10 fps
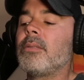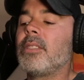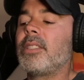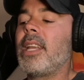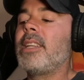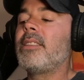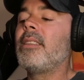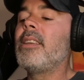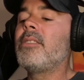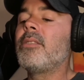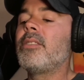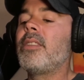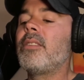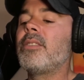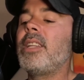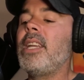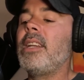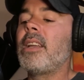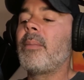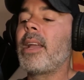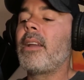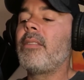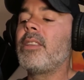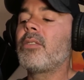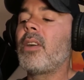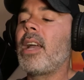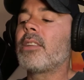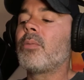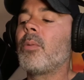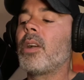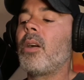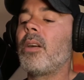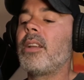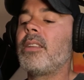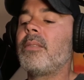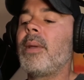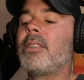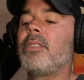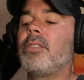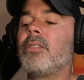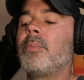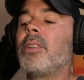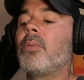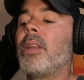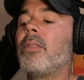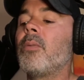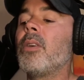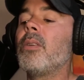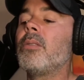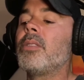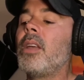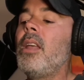The snakes and lizards that are seen coming out of these cracks were regarded as messengers between the worlds.